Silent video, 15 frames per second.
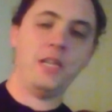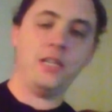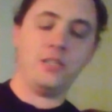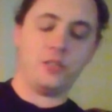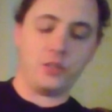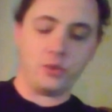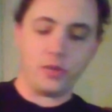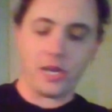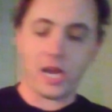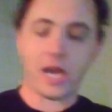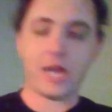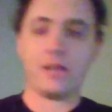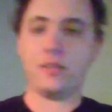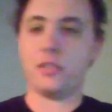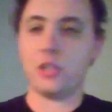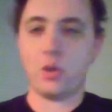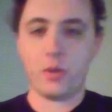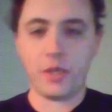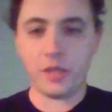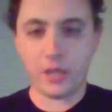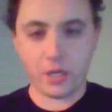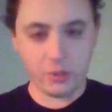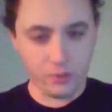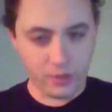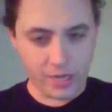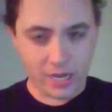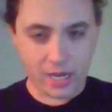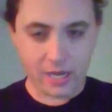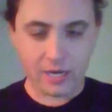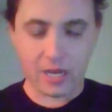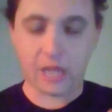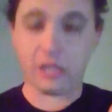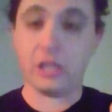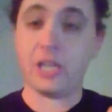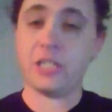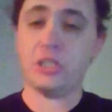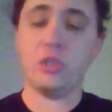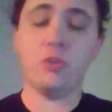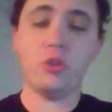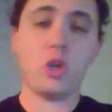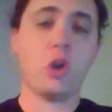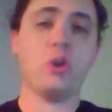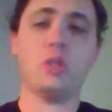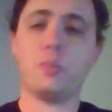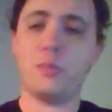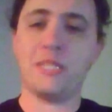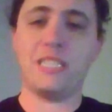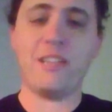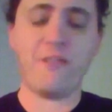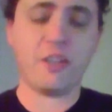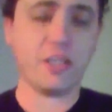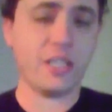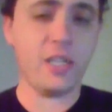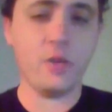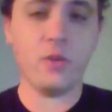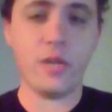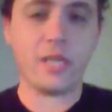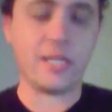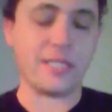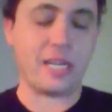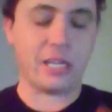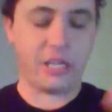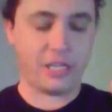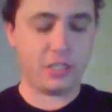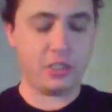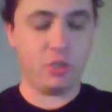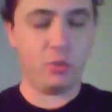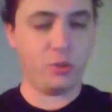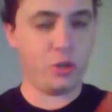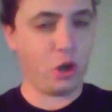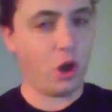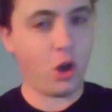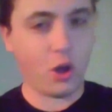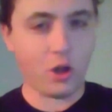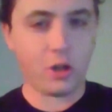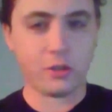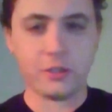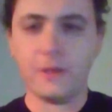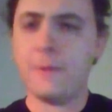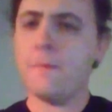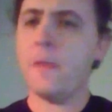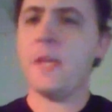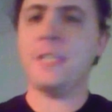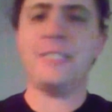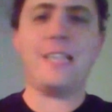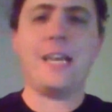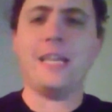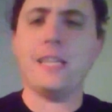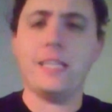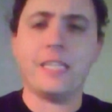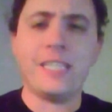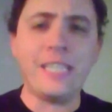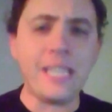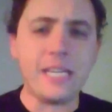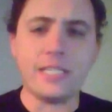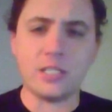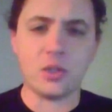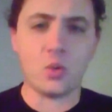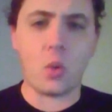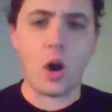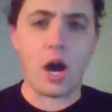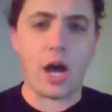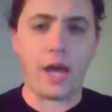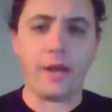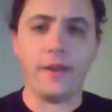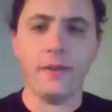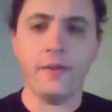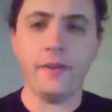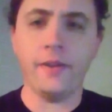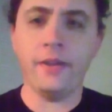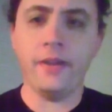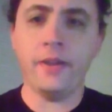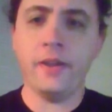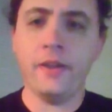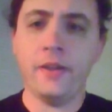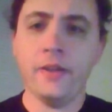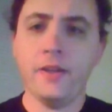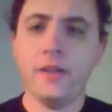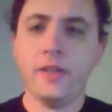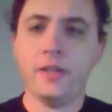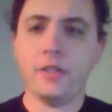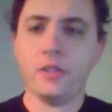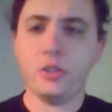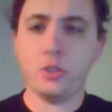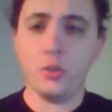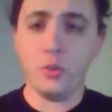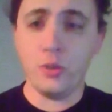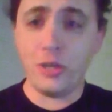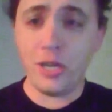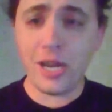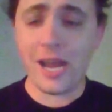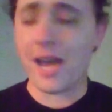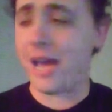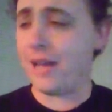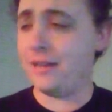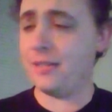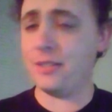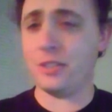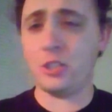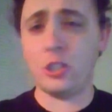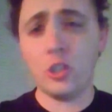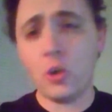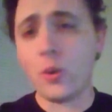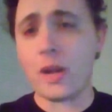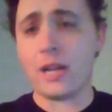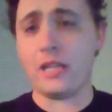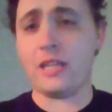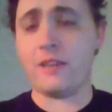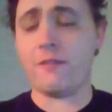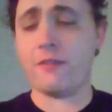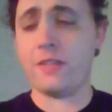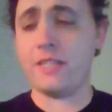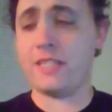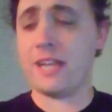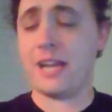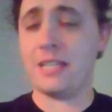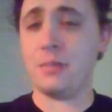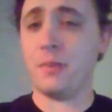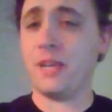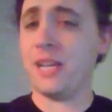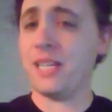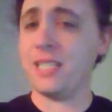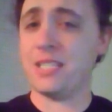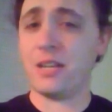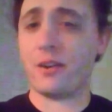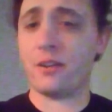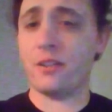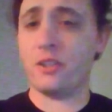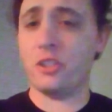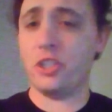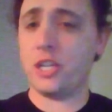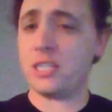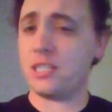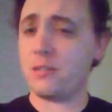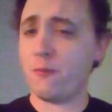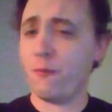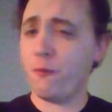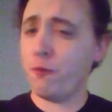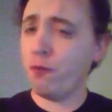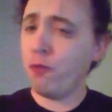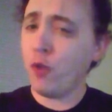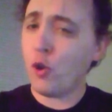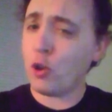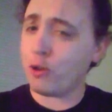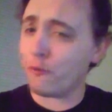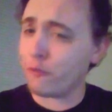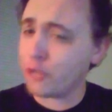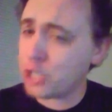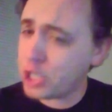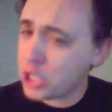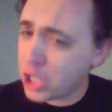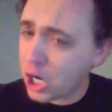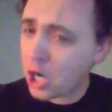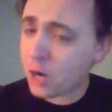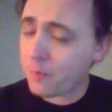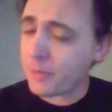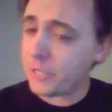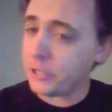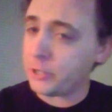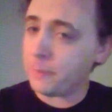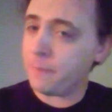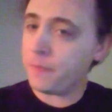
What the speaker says: Do not go in there. Do not, unless you know specifically who it is, unless you called, say, the Geek Squad, do not do anything for these guys because they're just full of garbage.